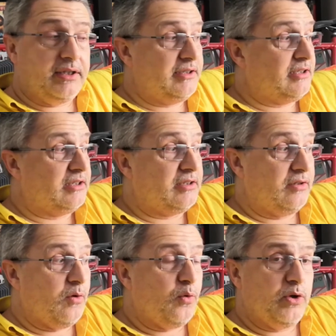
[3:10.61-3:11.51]
It's a
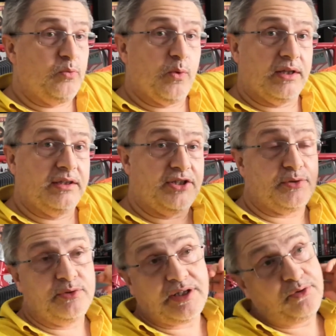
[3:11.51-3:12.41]
all-in-one
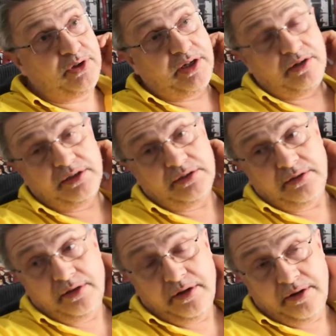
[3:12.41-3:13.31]
digital soldering iron.
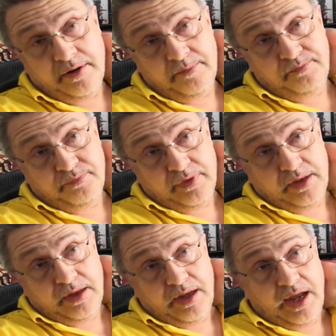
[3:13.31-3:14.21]

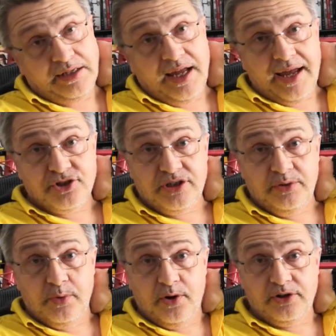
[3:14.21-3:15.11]
And it actually
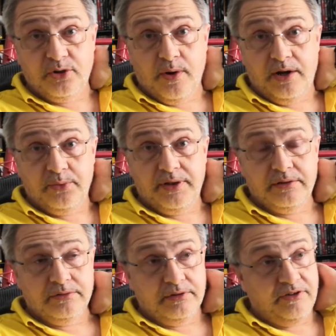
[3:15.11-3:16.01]
works quite well.